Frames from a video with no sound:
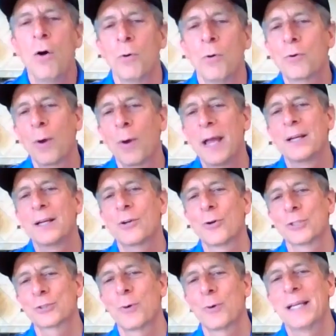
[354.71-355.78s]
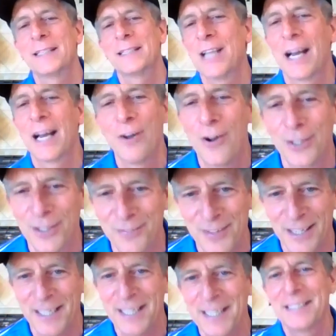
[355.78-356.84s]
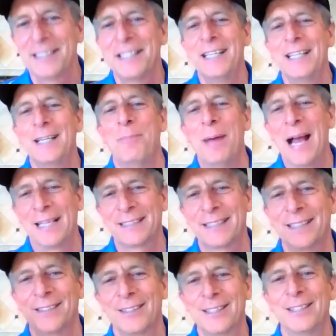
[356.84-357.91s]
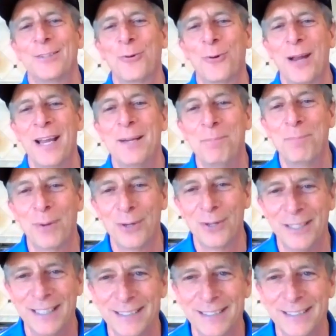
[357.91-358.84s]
Oh, Greg, of course, Greg's got all of the, he doesn't need a basket. Look at Greg Bird.